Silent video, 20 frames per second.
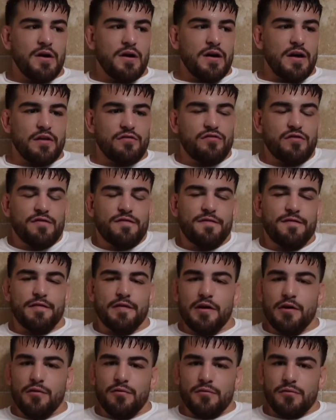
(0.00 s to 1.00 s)
it just
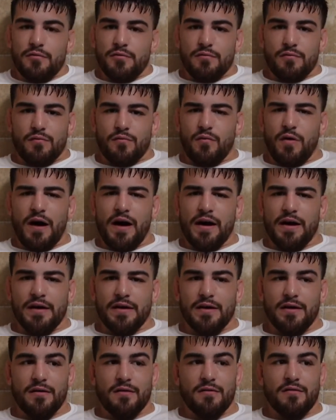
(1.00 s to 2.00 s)
flowed. Why?
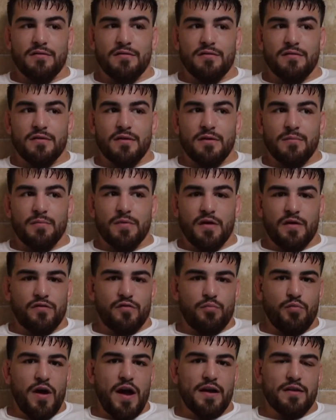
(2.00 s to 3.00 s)
He goes, because you
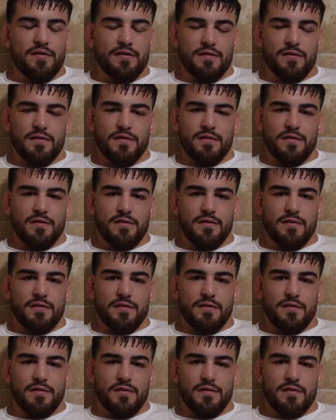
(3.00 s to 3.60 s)
practiced.